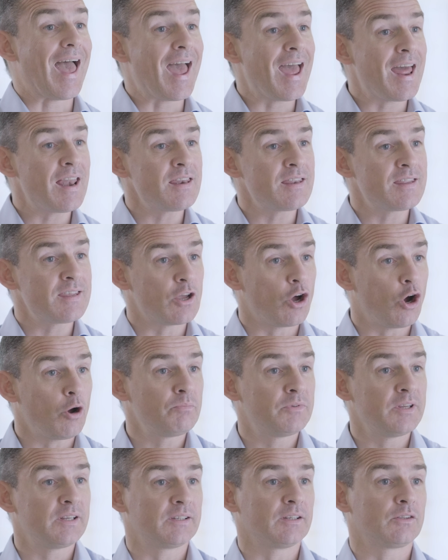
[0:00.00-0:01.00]
and the
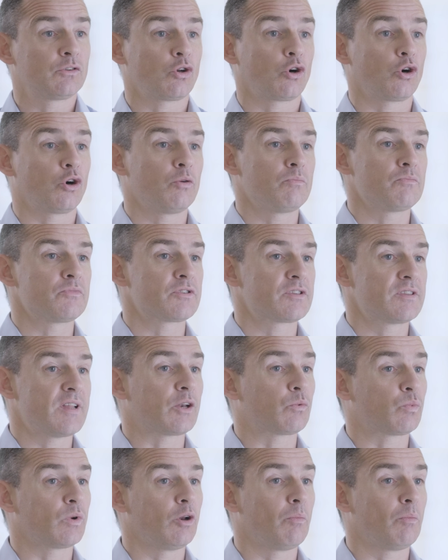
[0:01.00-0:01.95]
updated terms that